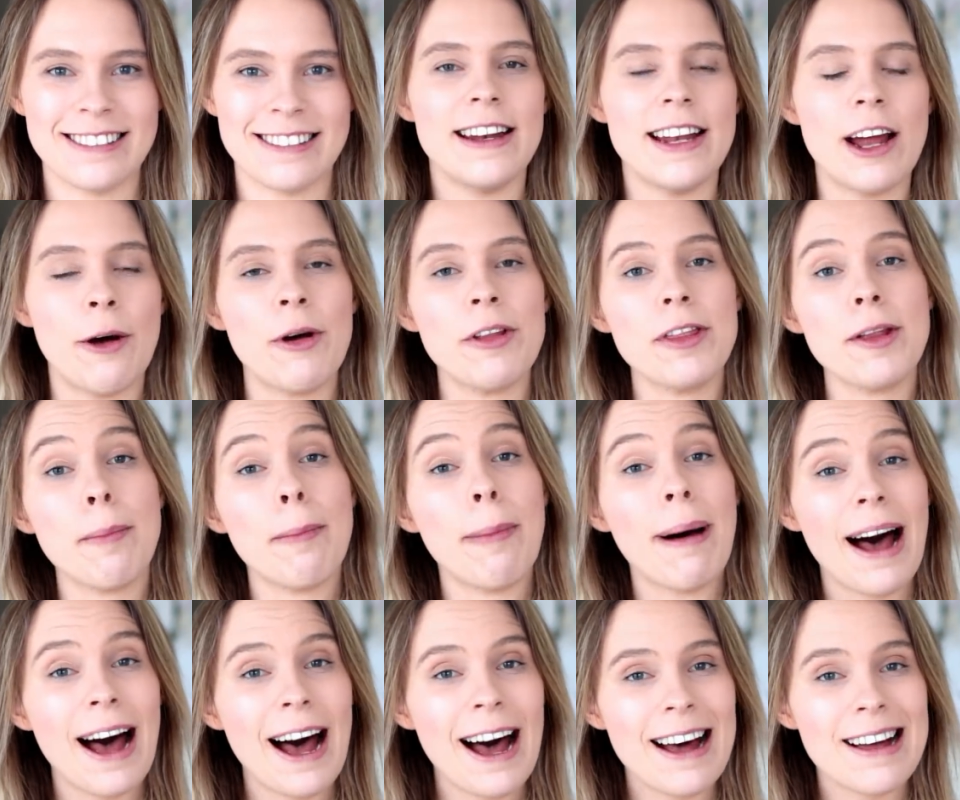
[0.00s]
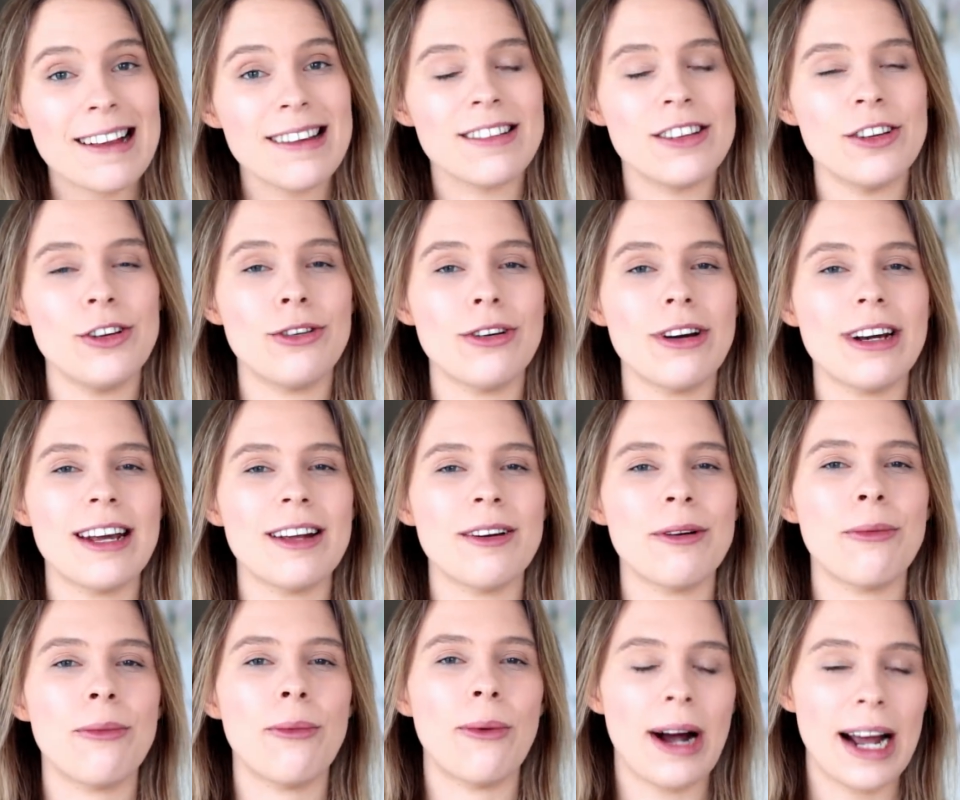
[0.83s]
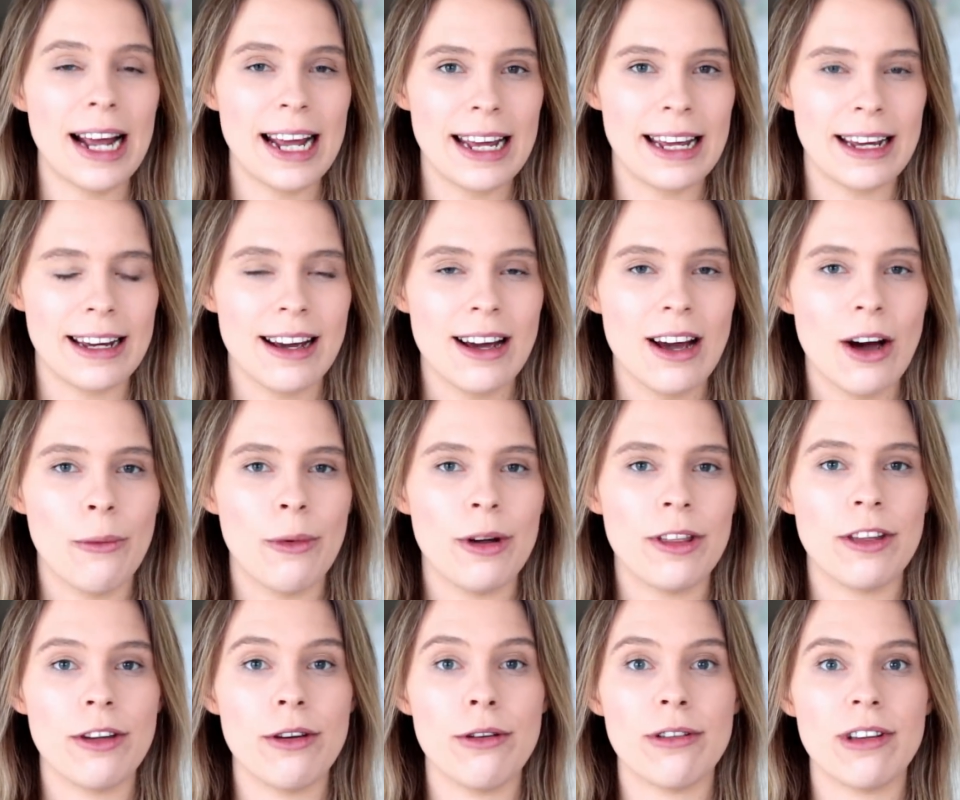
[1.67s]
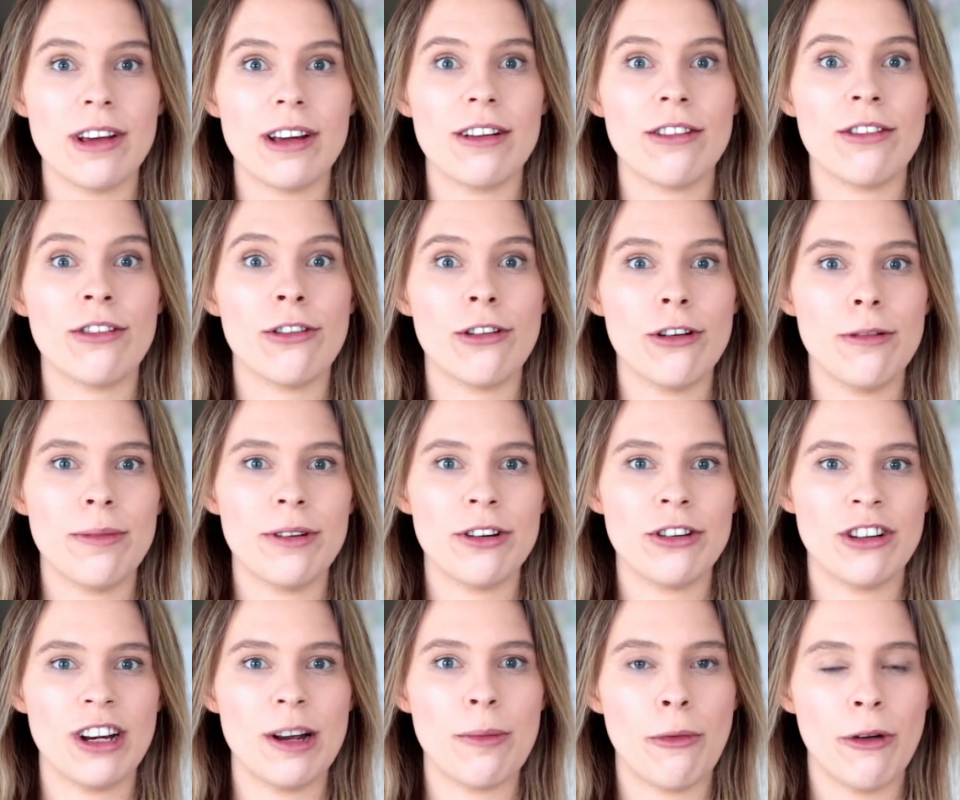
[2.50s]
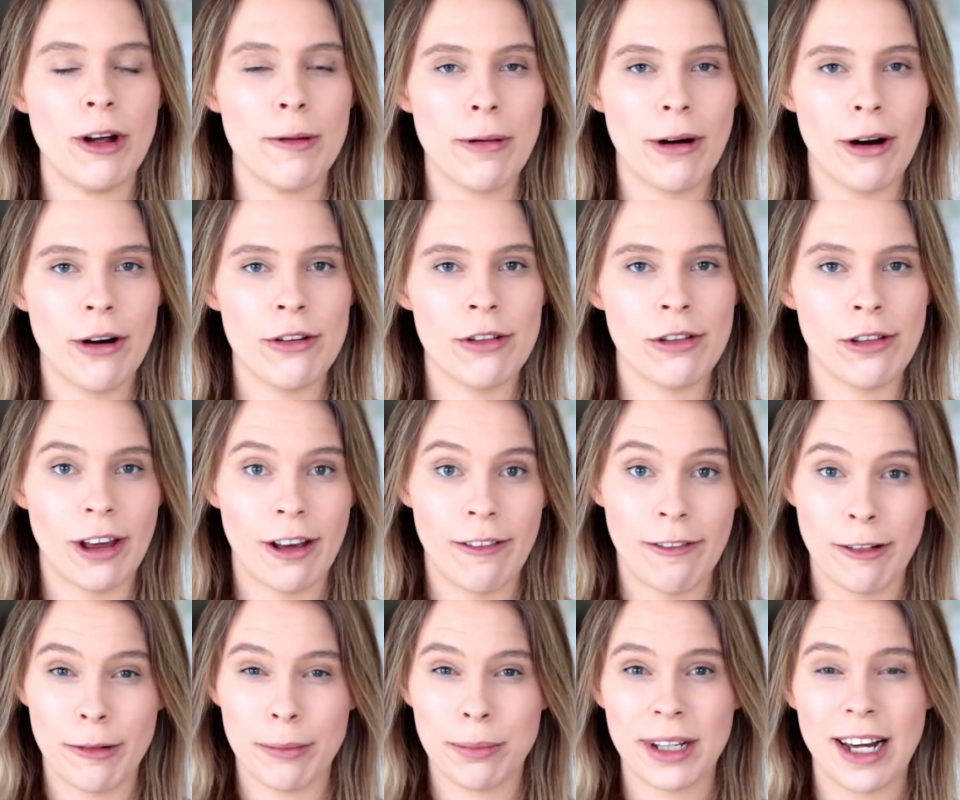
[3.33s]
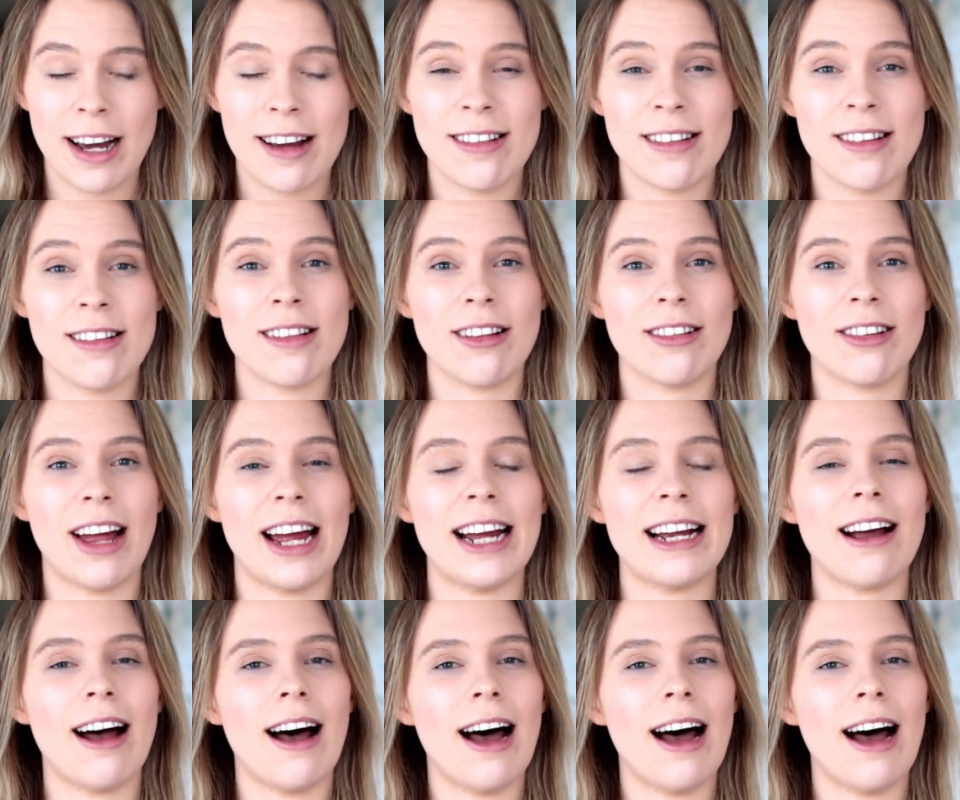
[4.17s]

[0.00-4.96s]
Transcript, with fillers: Now in the past, you could get away with using super cheap web hosting from places like